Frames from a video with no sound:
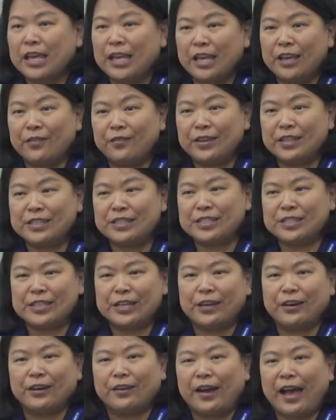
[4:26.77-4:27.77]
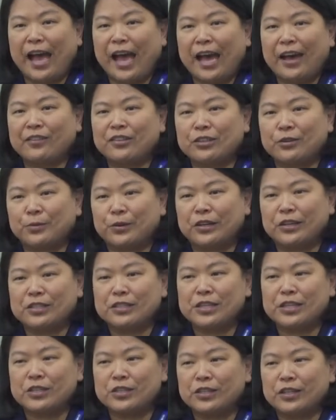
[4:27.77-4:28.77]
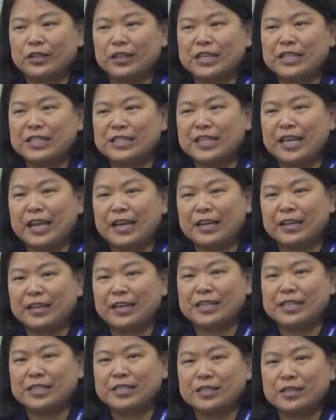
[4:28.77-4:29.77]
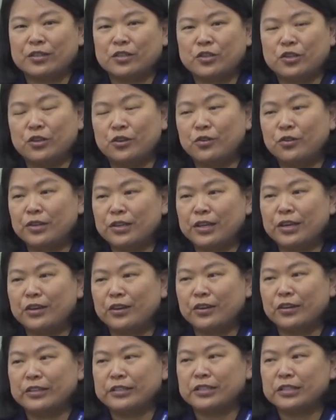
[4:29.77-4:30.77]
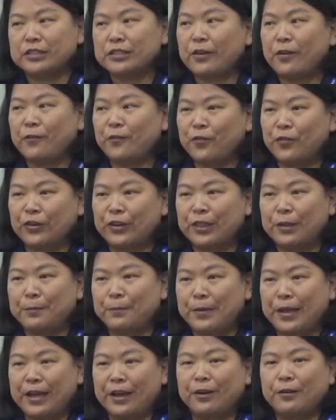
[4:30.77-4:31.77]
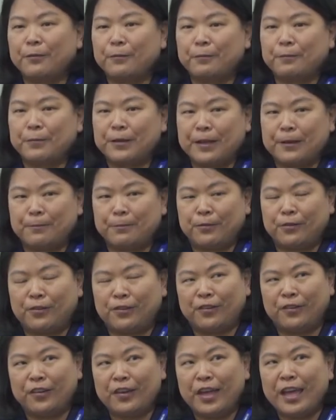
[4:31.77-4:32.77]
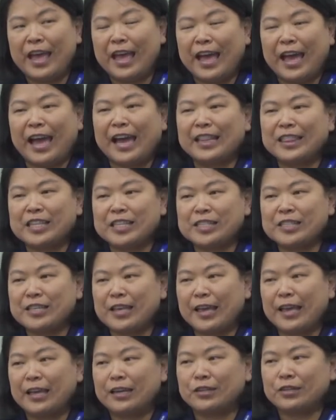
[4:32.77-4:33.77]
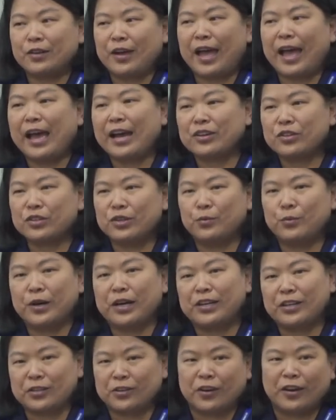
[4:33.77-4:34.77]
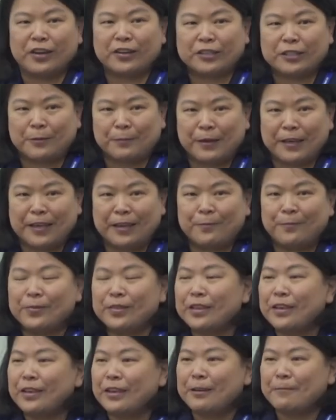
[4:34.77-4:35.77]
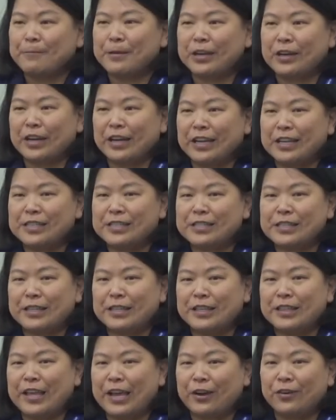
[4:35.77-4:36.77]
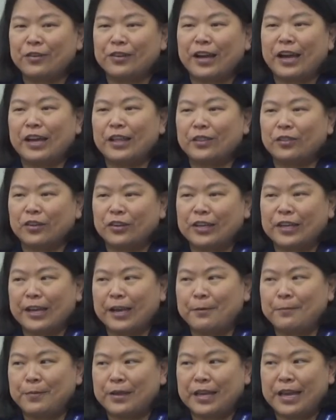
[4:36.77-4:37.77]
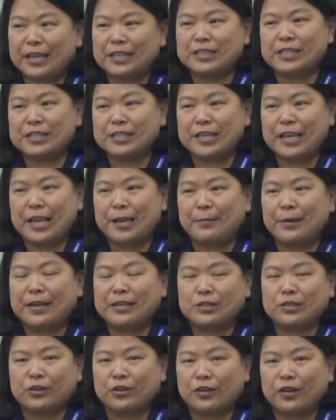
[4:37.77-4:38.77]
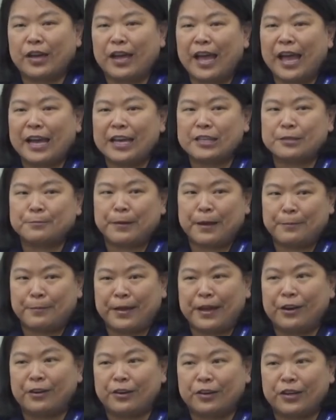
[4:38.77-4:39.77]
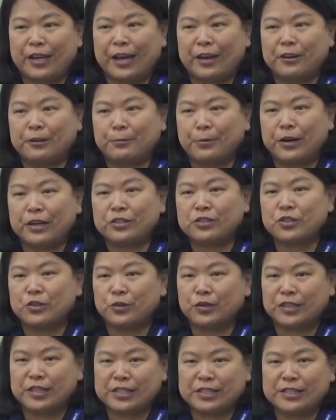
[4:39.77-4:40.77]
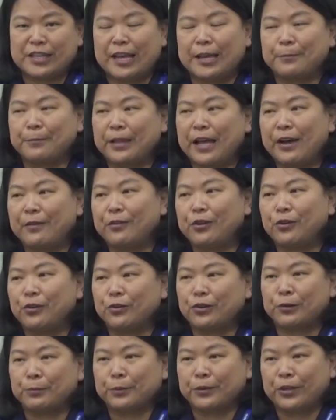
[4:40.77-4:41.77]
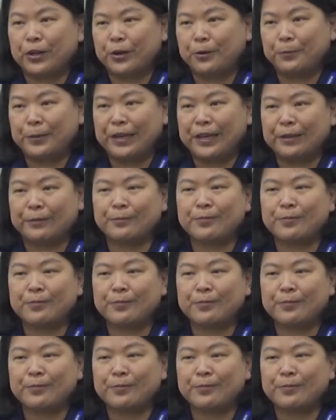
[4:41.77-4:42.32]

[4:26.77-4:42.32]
even still afterwards, it took, it's taken us two years for the male people at the state to actually want to talk to me because they're not looking at me as the same as their as my male counterparts who are the same level or below me.